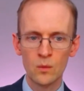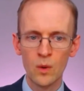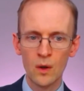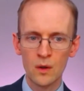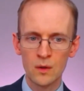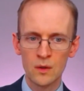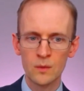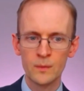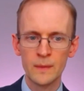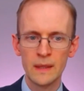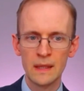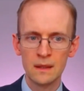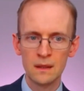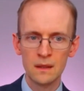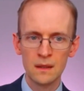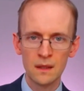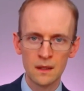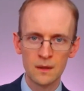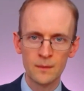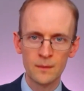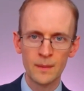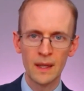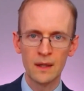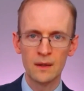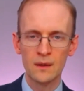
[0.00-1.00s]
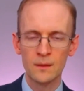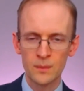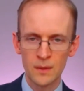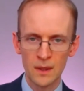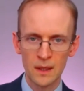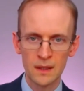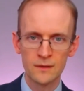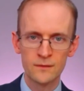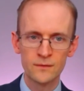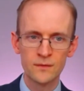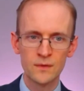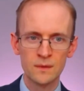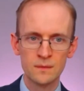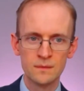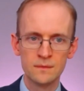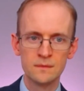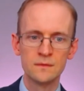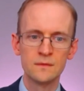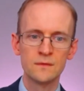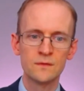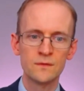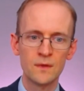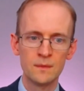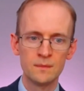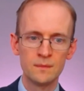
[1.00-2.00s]
what can we learn about applying
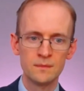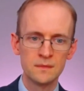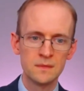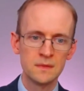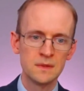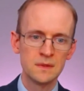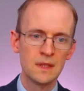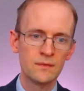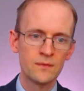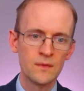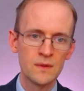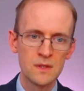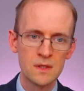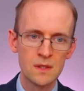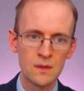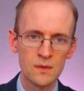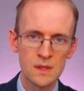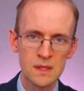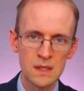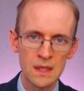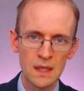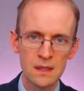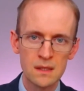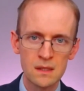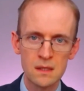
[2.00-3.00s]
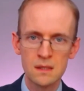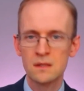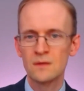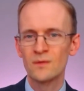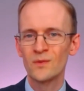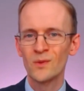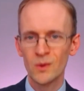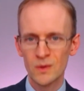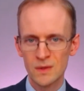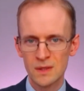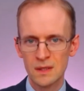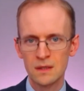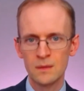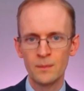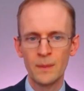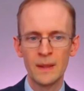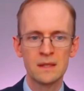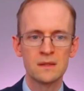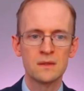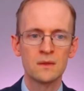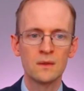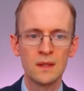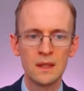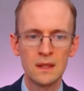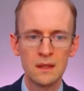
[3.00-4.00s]
from different jurisdictions? Of course, it
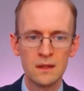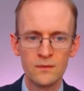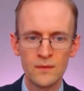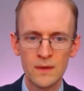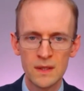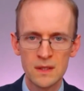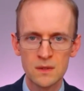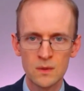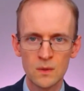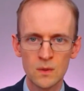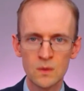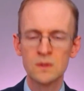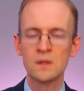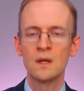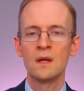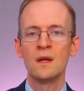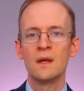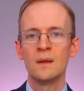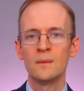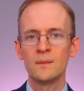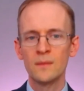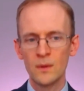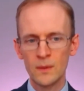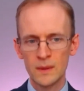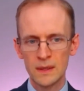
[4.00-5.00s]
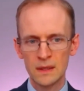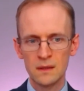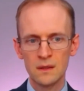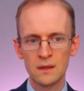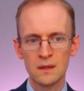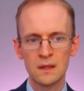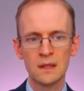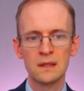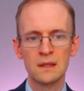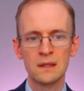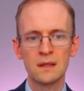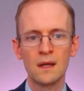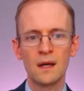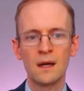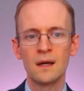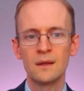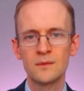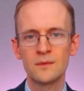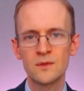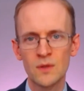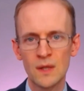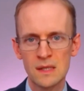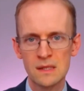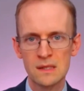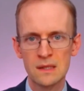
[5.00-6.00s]
depends on the individuals, but we can look at
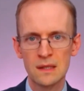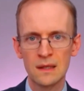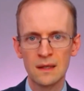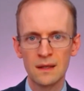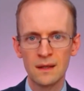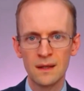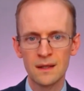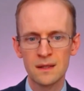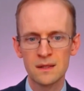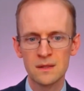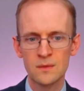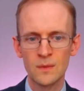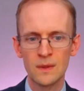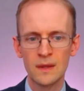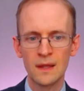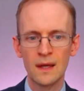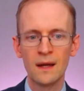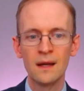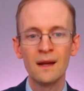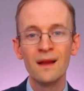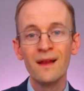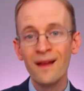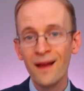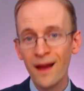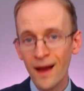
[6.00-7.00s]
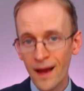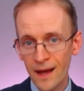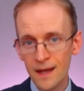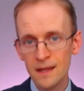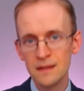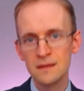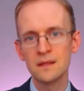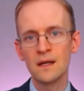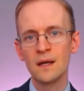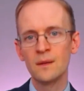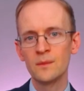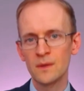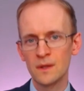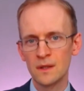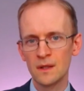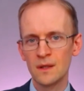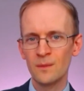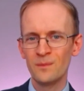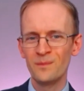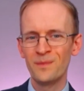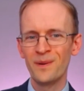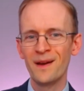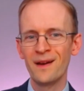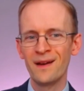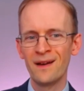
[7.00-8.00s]
trends in connection with that. And I'm going to
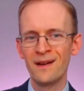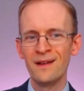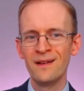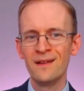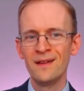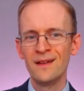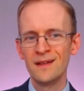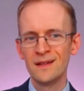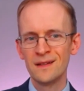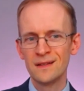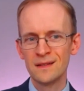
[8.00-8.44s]
compare